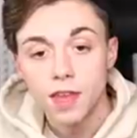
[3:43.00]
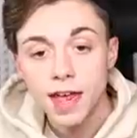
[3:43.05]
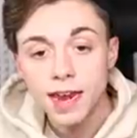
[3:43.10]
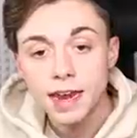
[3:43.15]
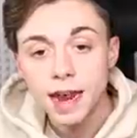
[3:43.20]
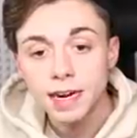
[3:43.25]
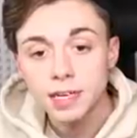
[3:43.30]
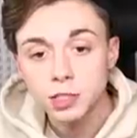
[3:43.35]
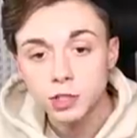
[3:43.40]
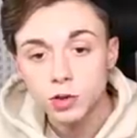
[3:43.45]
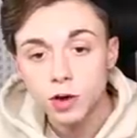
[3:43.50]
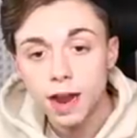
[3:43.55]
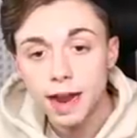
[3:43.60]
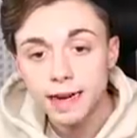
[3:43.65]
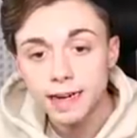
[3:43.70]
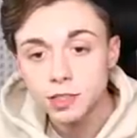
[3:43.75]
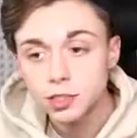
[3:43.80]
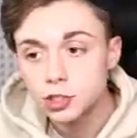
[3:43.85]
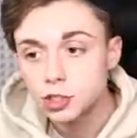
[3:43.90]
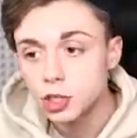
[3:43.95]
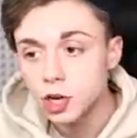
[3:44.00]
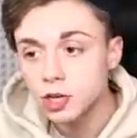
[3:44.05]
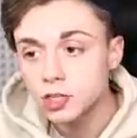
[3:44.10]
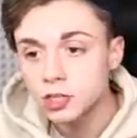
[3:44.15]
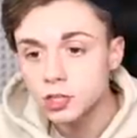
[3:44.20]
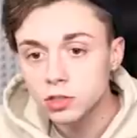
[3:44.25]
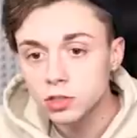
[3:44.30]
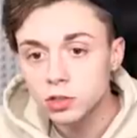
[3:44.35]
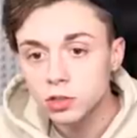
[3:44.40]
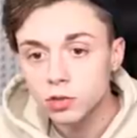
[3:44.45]
Then I tried
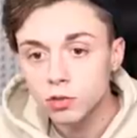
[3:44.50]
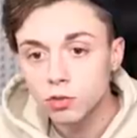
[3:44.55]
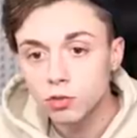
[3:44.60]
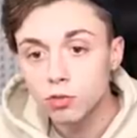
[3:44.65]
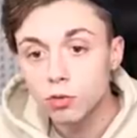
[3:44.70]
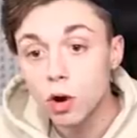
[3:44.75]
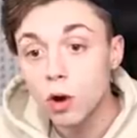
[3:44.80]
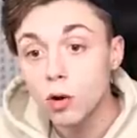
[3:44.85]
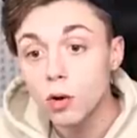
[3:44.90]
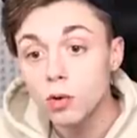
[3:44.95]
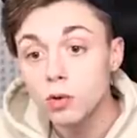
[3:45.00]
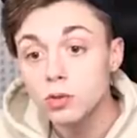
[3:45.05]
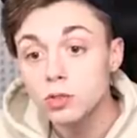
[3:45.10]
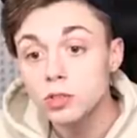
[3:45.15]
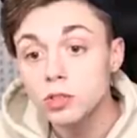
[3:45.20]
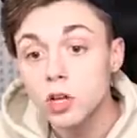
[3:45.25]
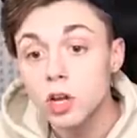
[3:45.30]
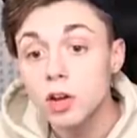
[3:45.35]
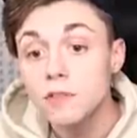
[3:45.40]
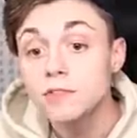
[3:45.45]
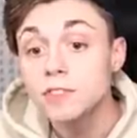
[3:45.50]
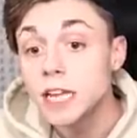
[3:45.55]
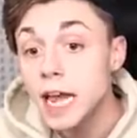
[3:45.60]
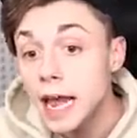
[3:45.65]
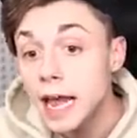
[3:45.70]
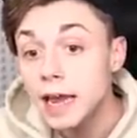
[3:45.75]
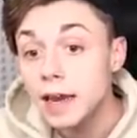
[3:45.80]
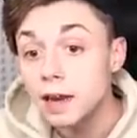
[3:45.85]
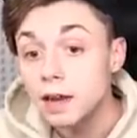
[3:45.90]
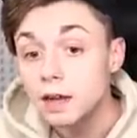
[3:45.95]
just rows of
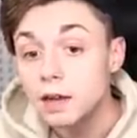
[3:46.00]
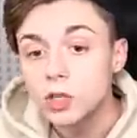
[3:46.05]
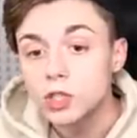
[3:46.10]
10,